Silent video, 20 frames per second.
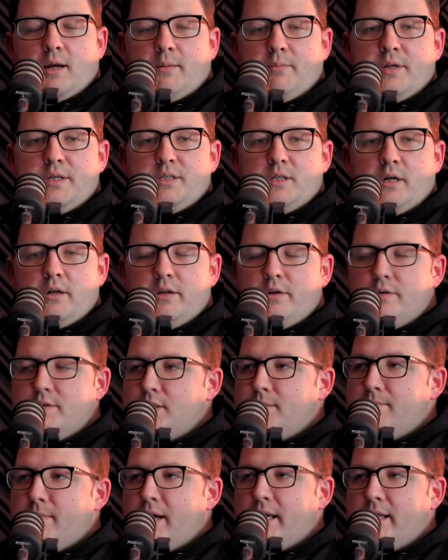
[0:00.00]
company started
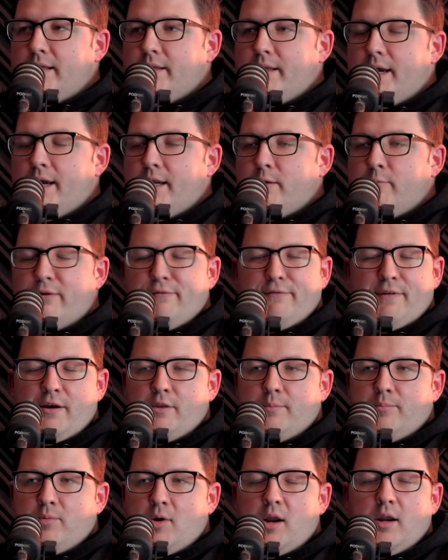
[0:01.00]
using Mighty Line. We
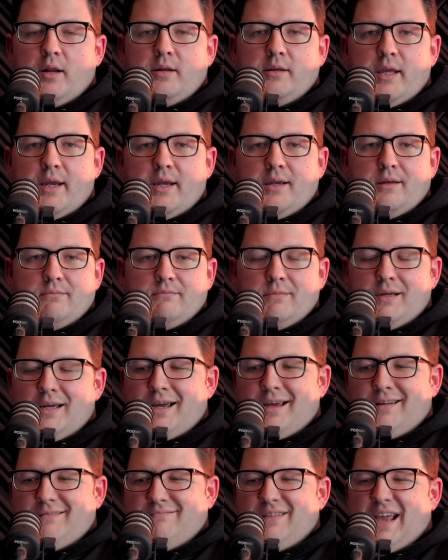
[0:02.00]
found the product like
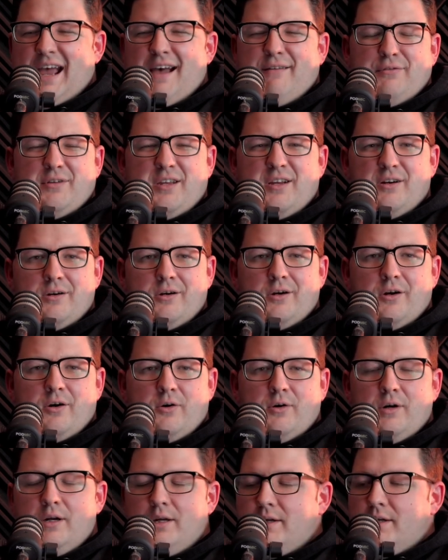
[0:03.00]
half a year
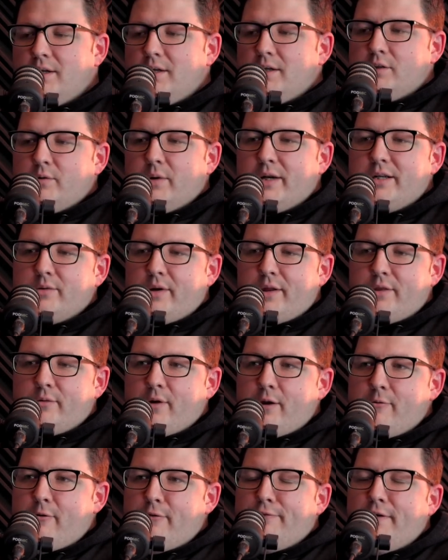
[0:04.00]
ago,
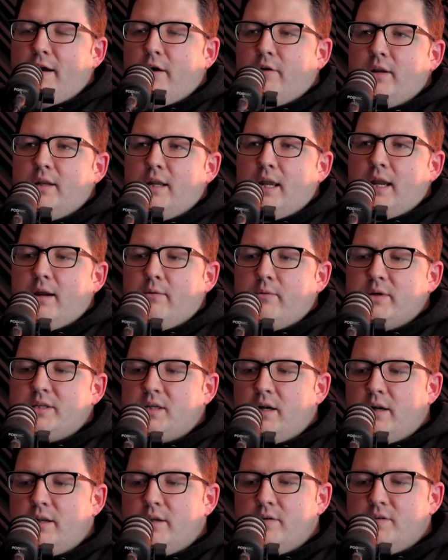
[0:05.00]
2023, we found it, and we
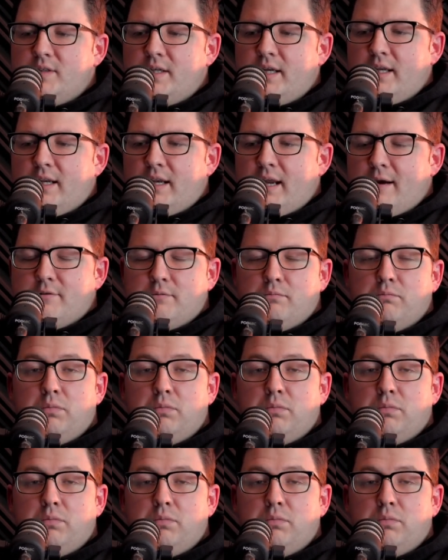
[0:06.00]
started using it, and I was